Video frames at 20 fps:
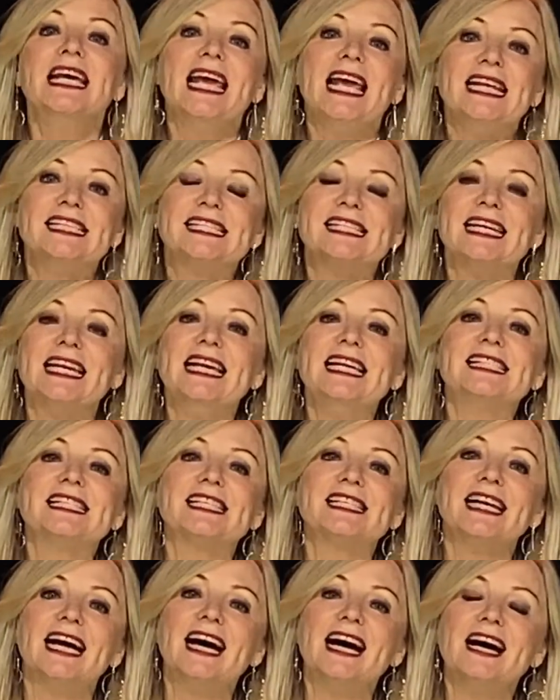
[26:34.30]
it's
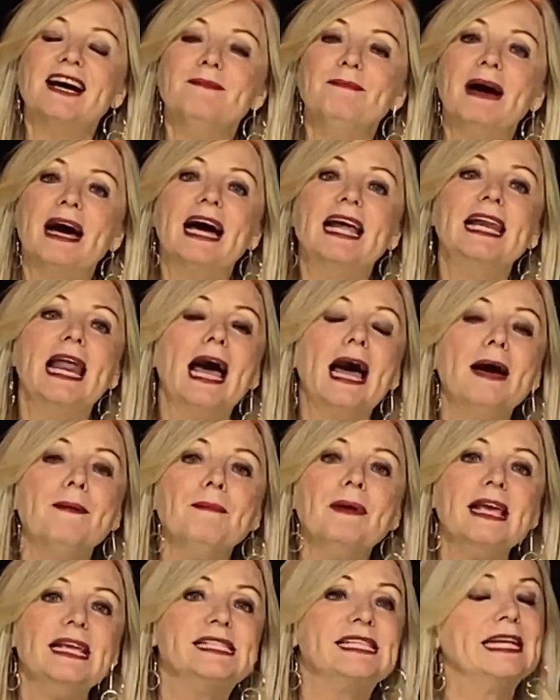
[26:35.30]
an
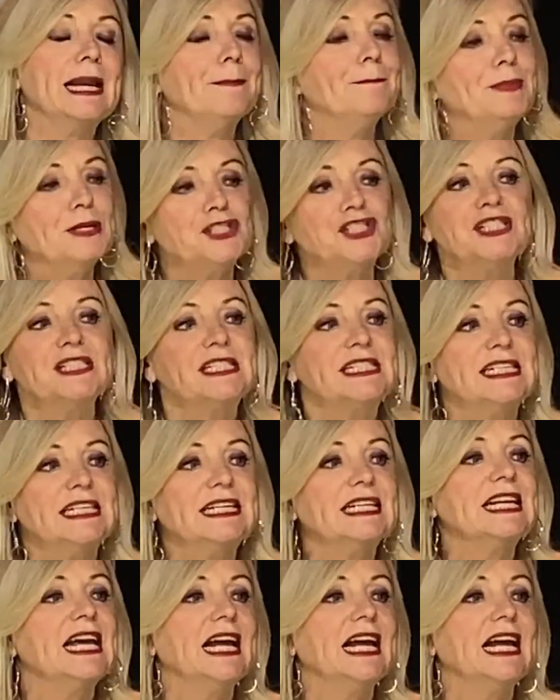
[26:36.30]
ambitious deal,